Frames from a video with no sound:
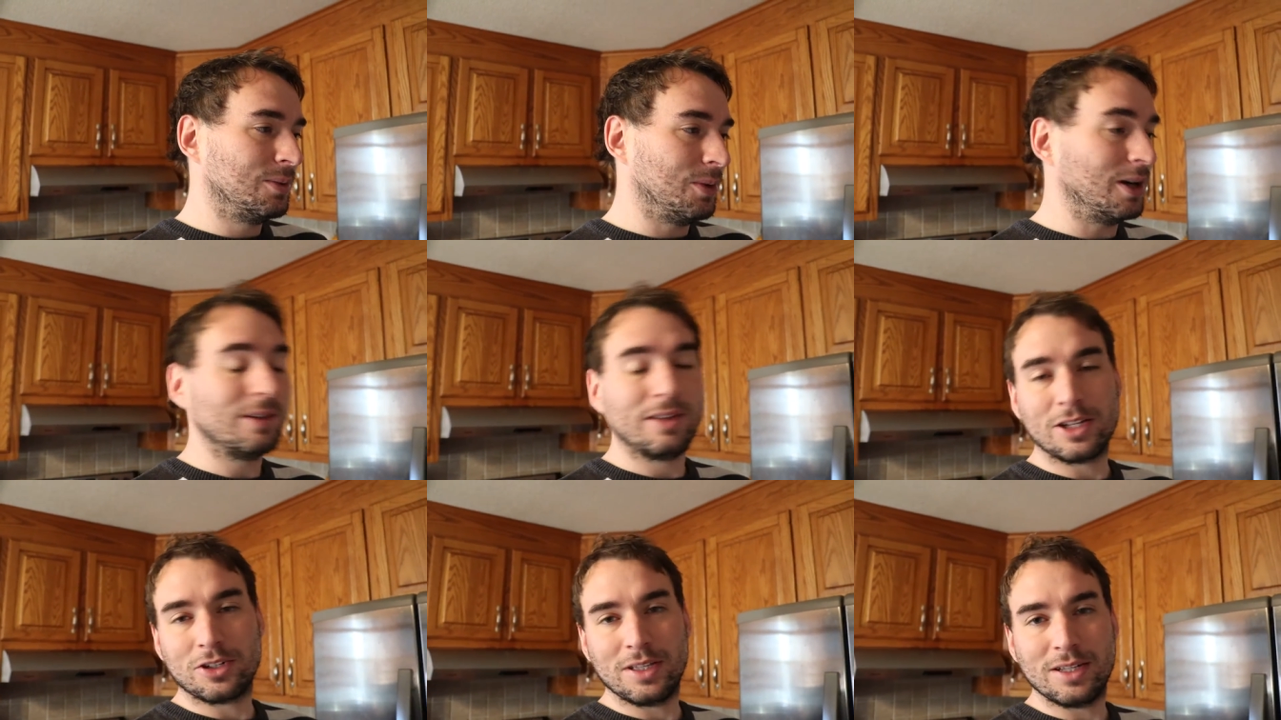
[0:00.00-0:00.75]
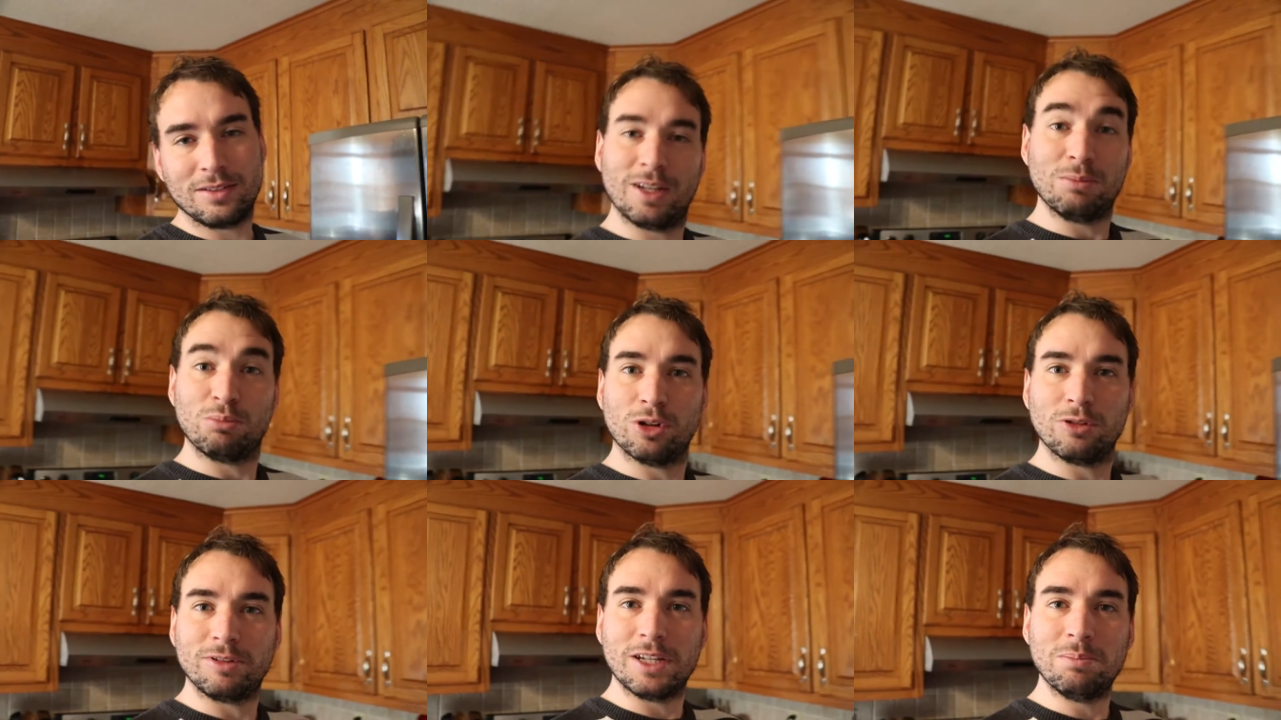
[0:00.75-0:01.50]
well, actually it
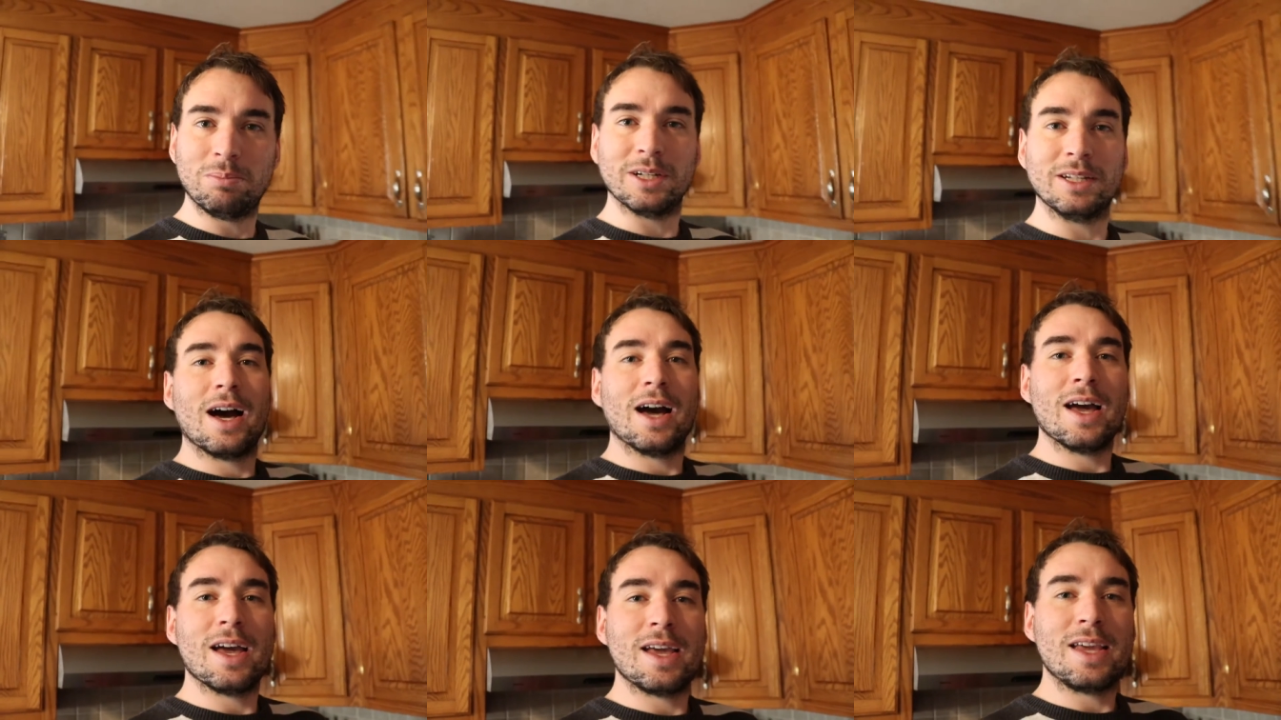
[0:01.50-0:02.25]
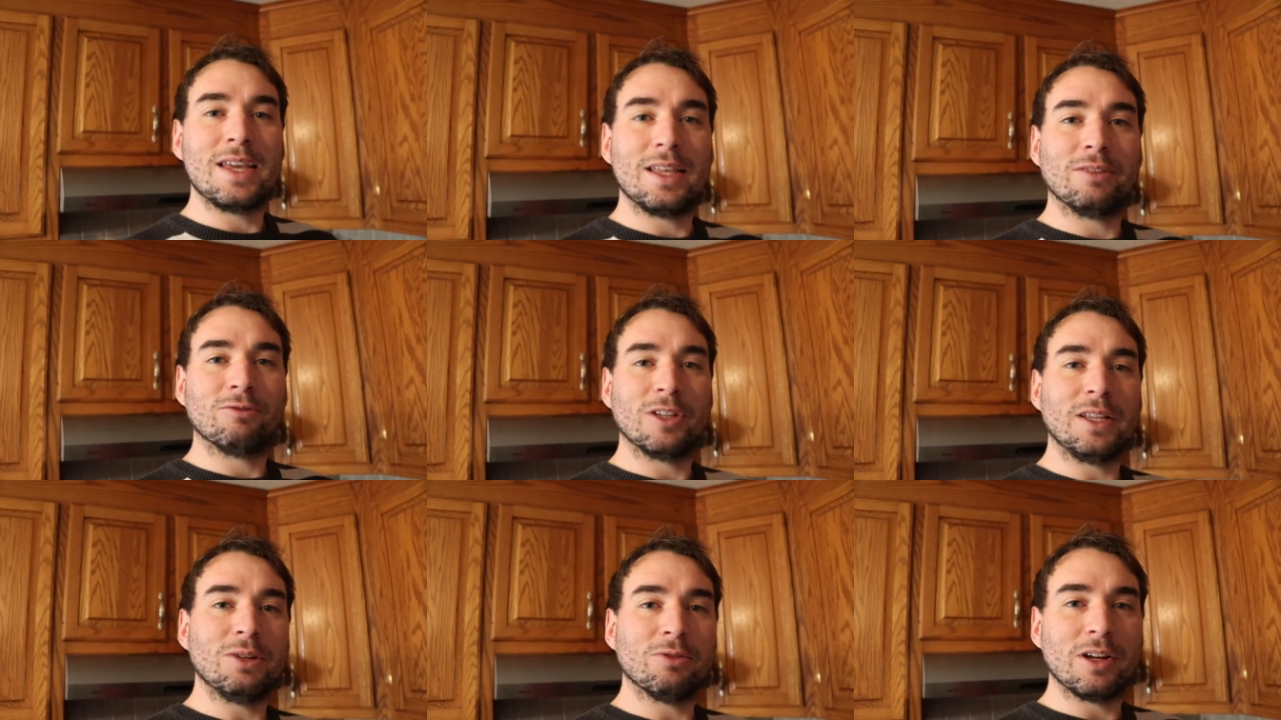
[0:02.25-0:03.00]
improved it, but I
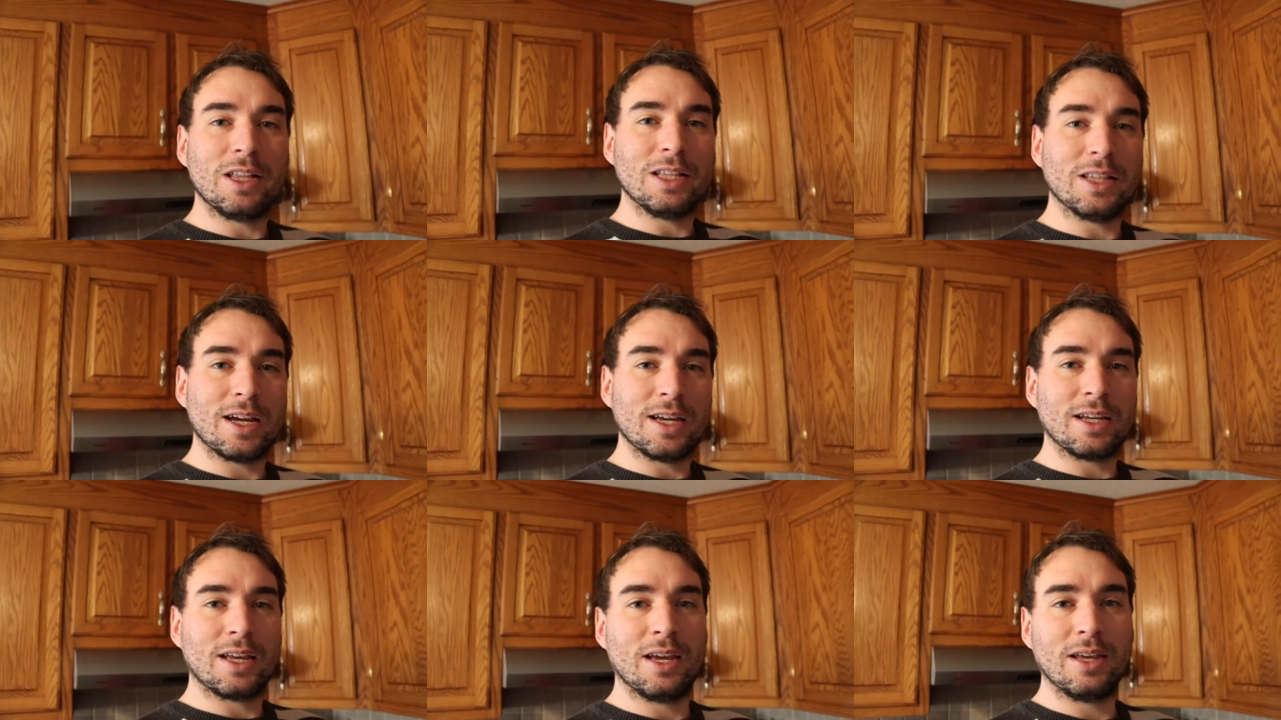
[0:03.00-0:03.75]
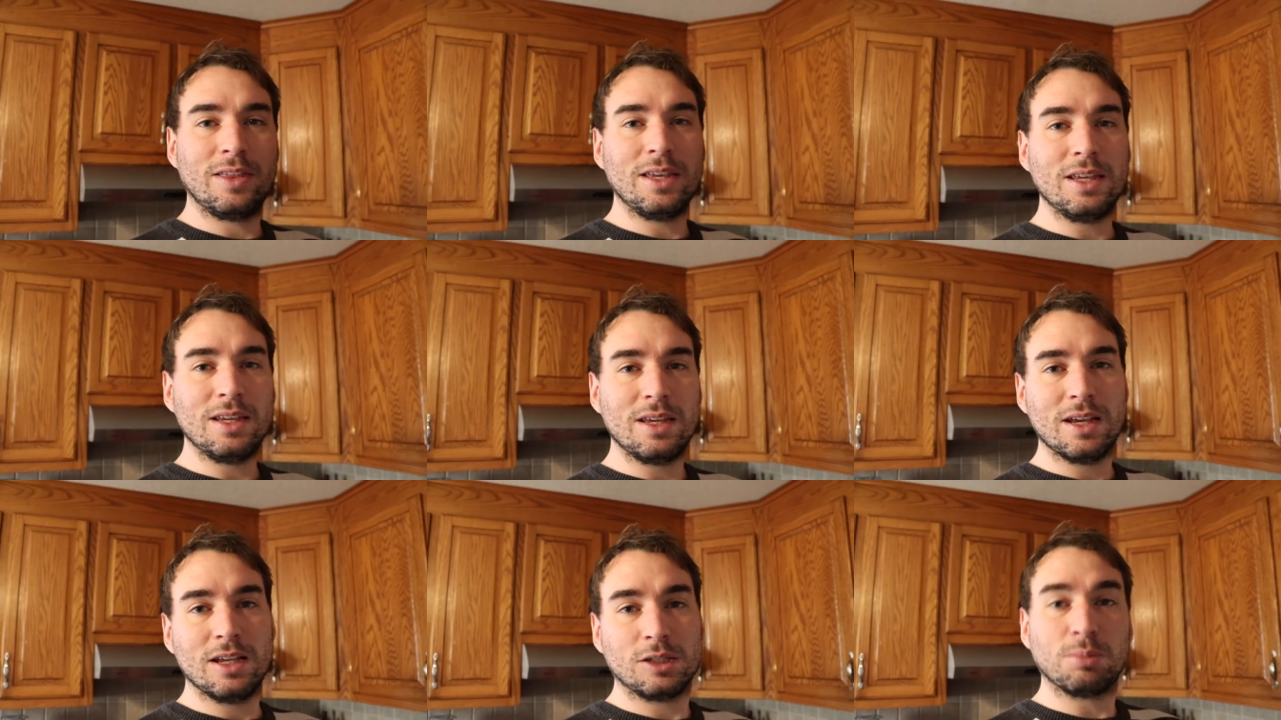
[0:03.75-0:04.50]
really like
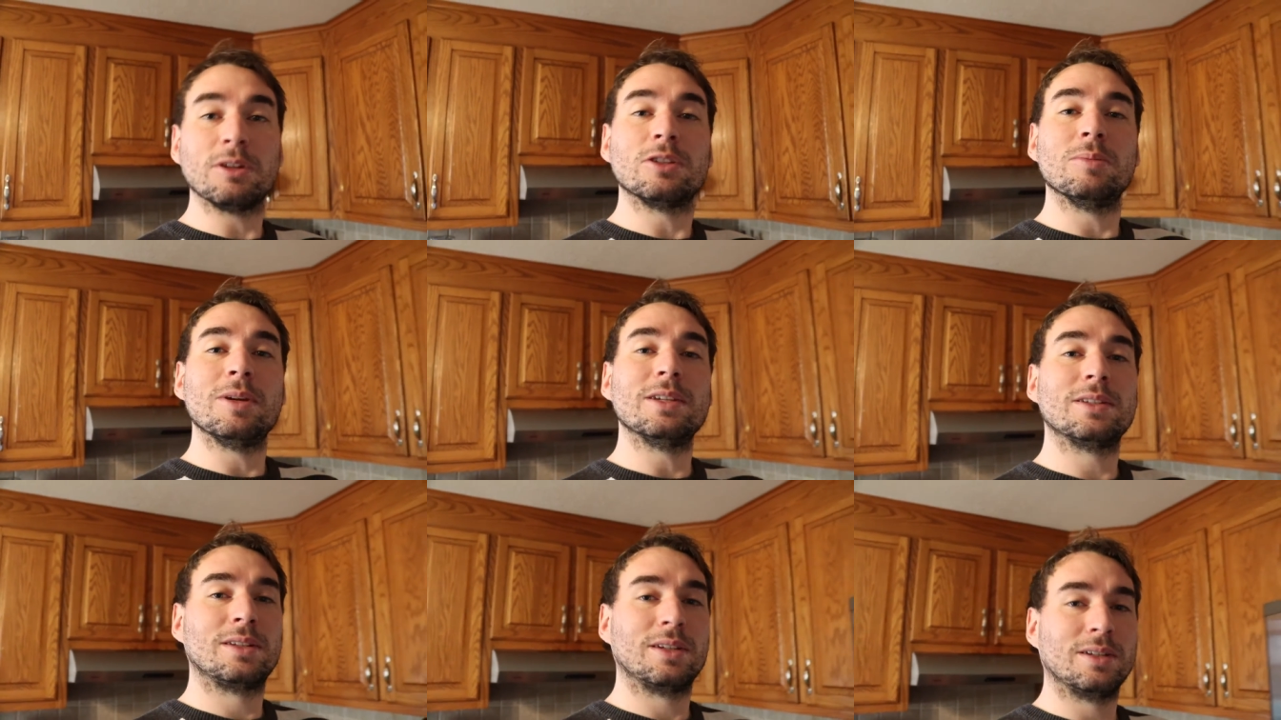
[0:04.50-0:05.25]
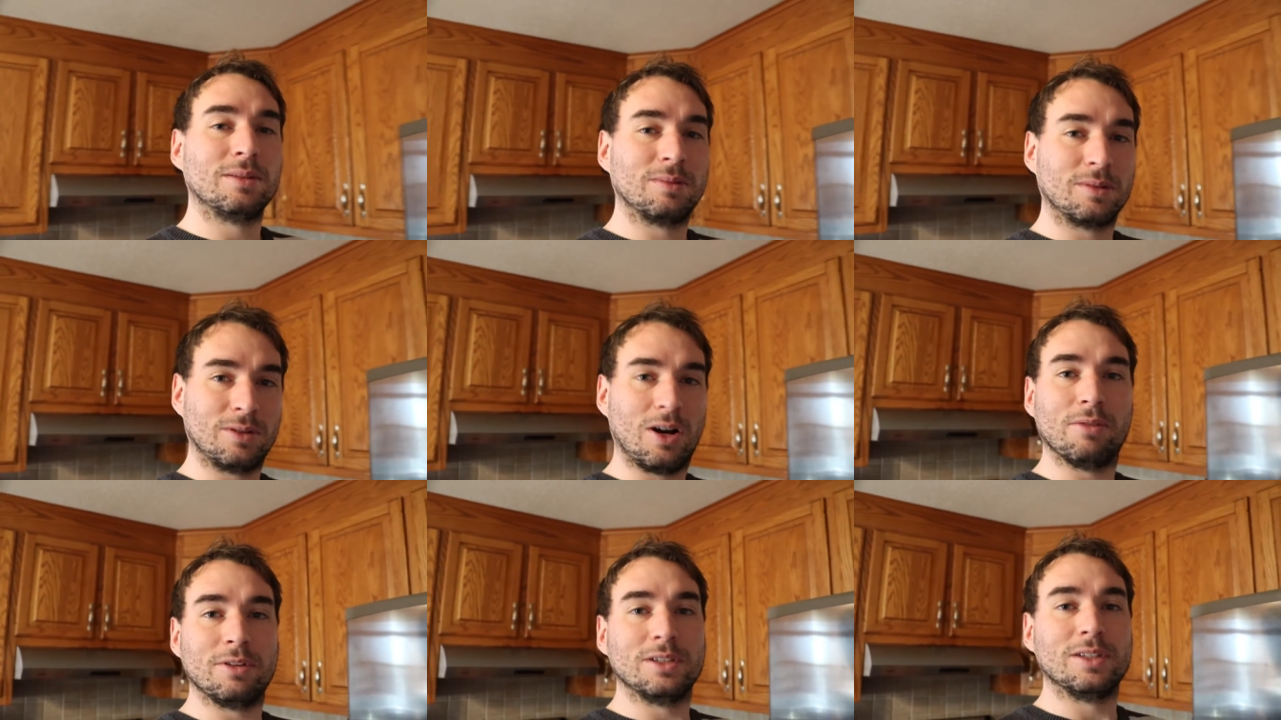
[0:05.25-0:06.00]
the espresso-based
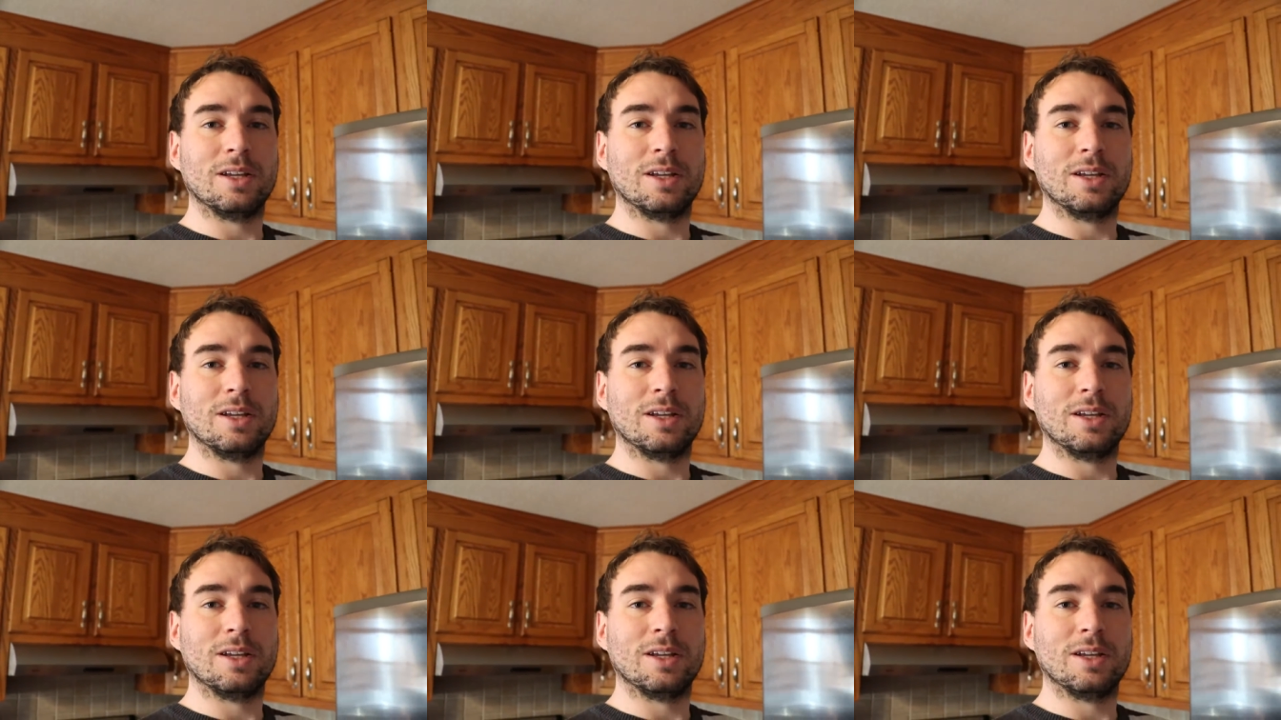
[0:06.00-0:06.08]
coffees